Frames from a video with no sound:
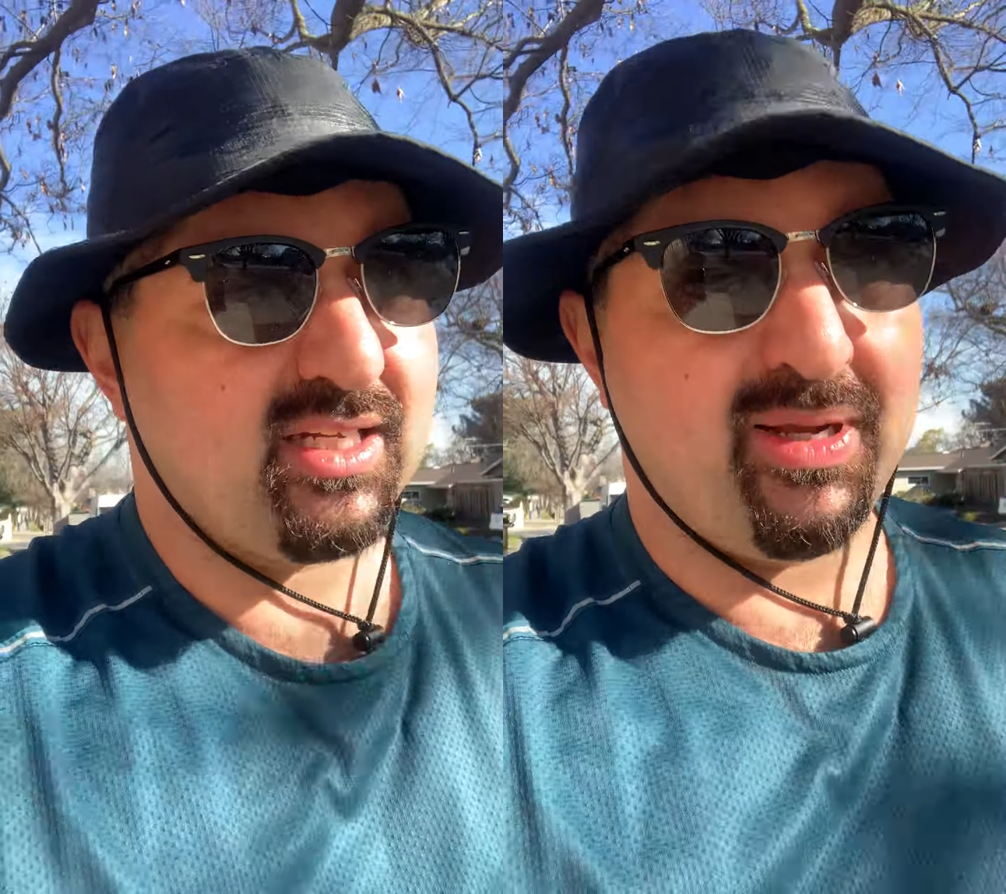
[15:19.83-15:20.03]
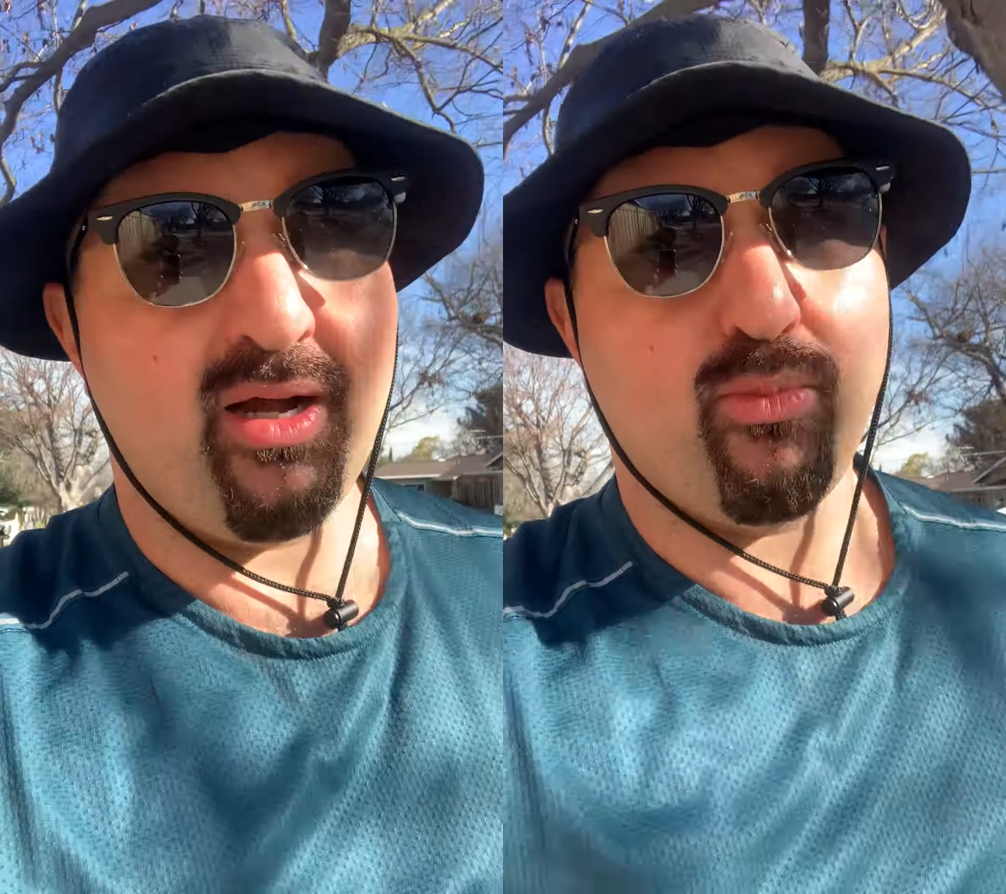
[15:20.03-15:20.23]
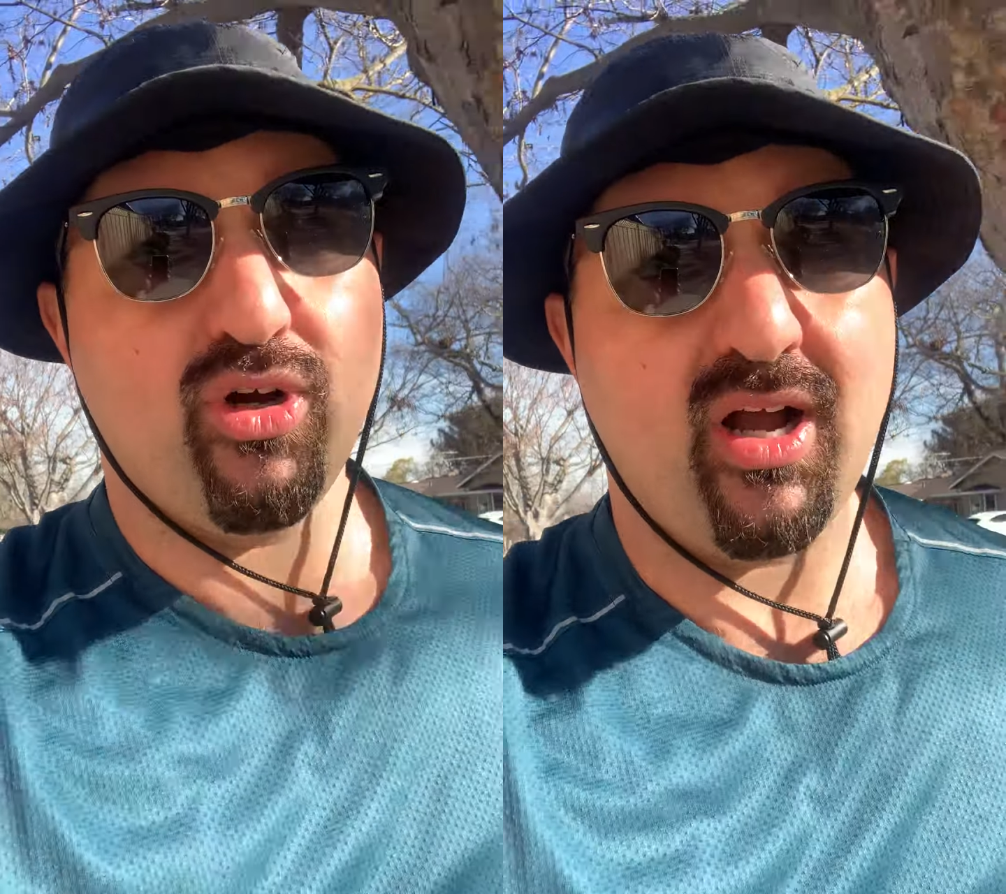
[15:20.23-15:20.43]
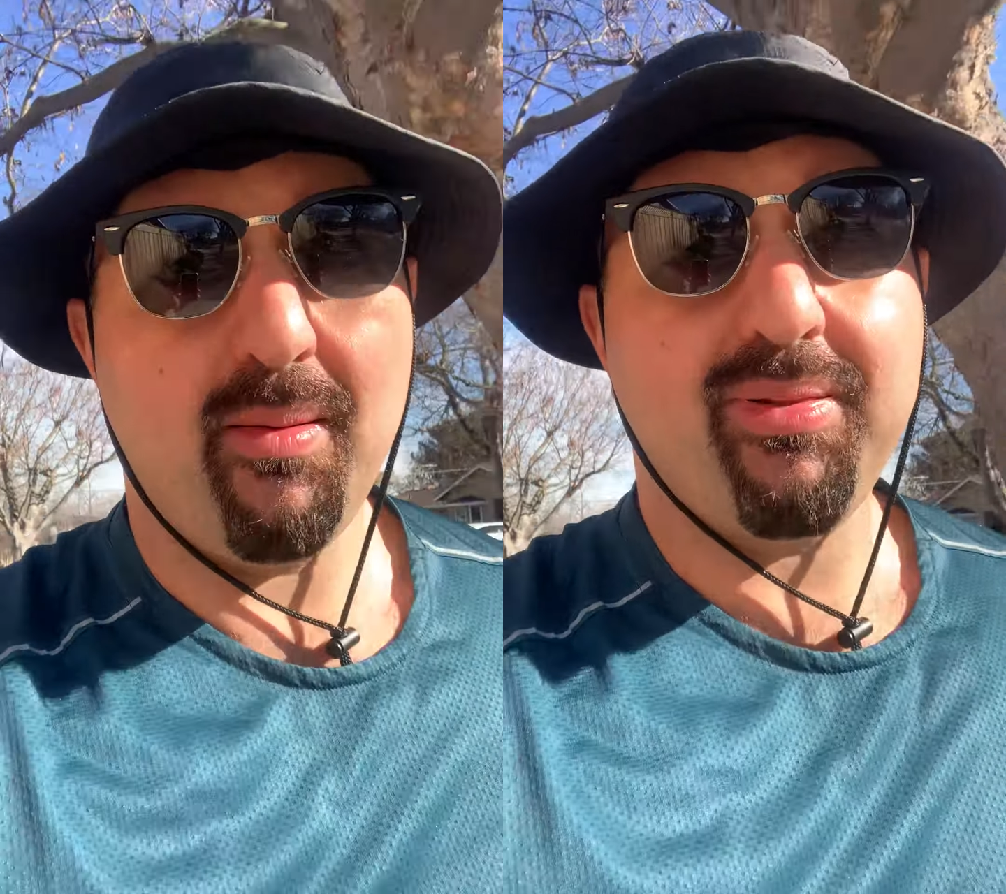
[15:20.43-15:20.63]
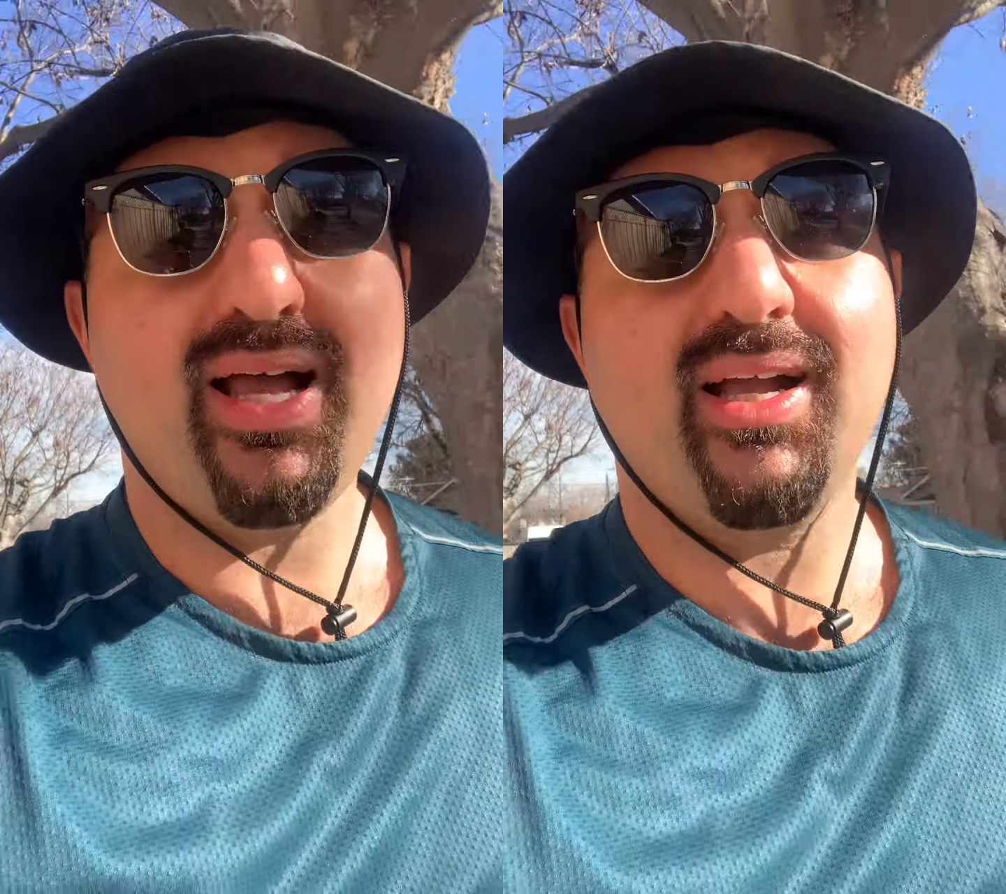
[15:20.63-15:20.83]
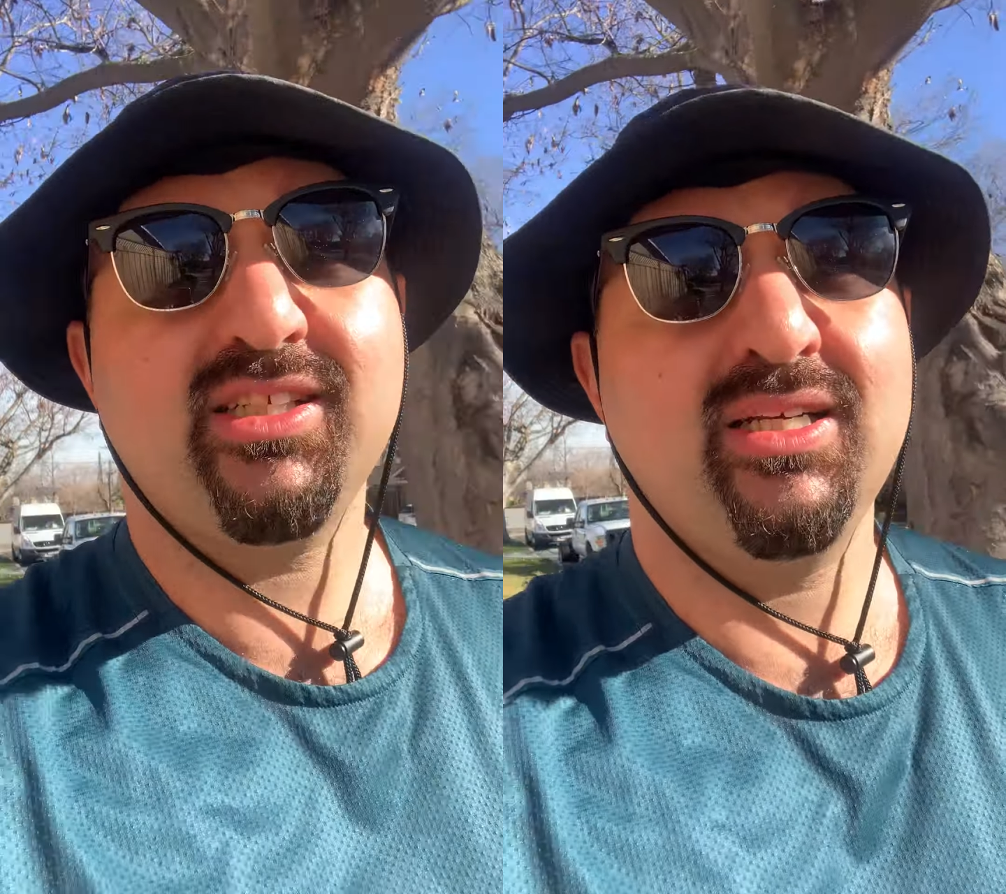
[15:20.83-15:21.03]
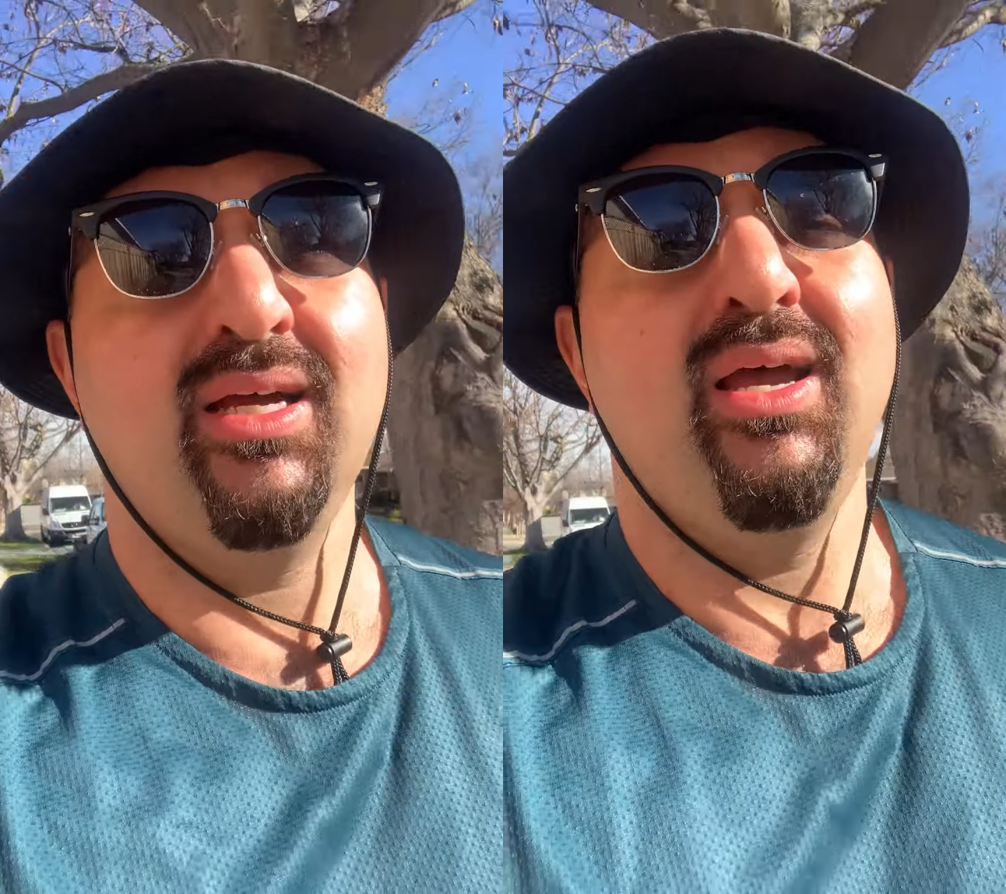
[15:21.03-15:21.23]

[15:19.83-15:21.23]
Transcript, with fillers: become more complex,